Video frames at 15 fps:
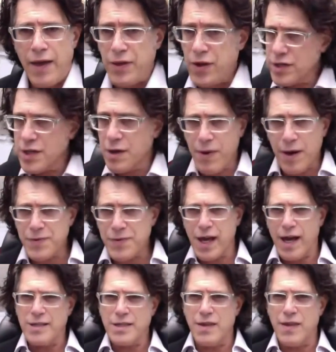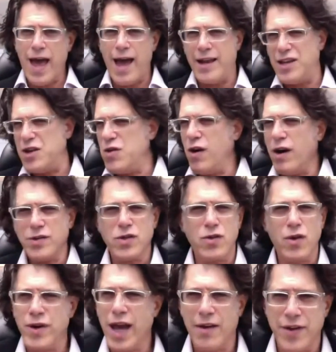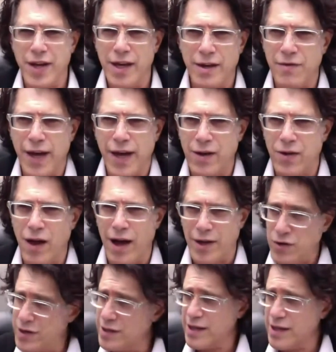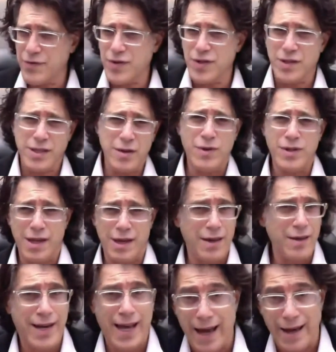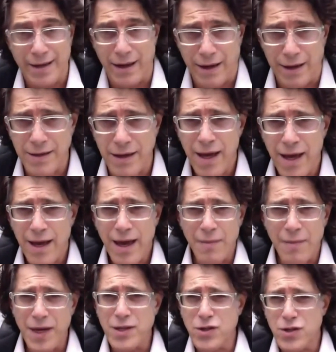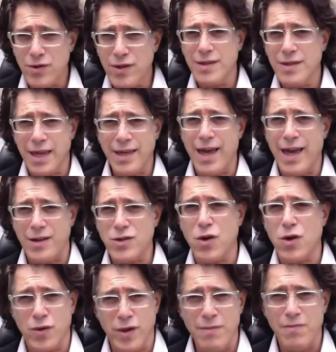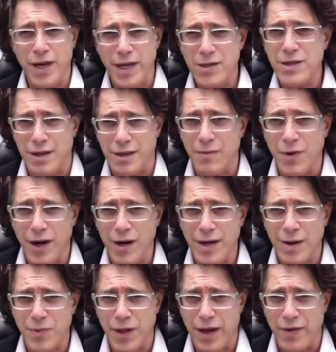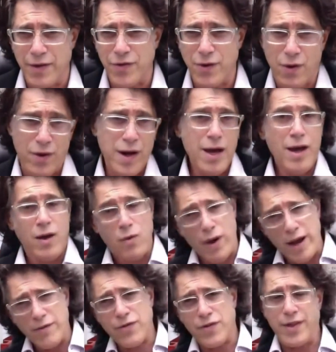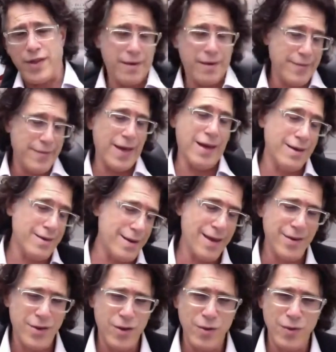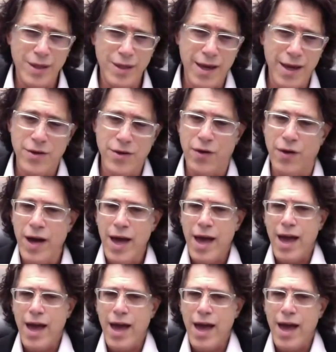And there's some upsides to that. You also don't have to innovate a lot. You just have to see what the other guy does and make sure that they can't totally beat you in the marketplace. So wait for them and do what they do.